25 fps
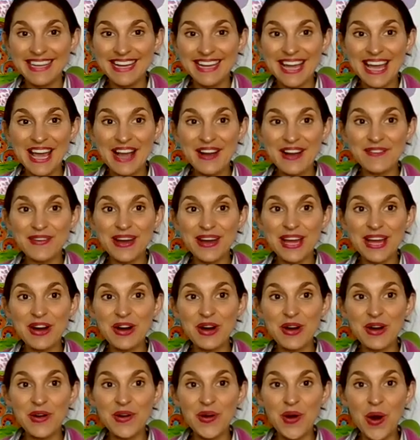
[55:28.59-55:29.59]
Here we
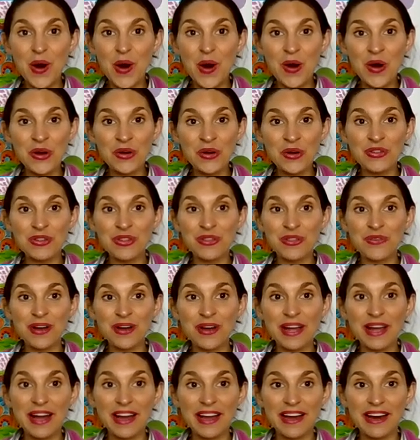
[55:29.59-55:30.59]
go on
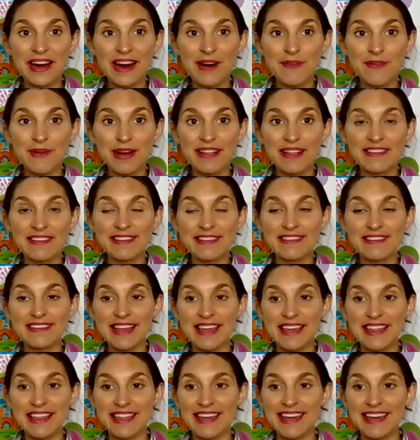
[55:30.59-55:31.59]
3. I can't wait to
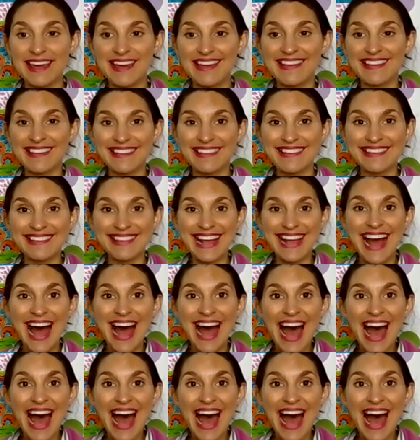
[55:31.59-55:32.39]
see these.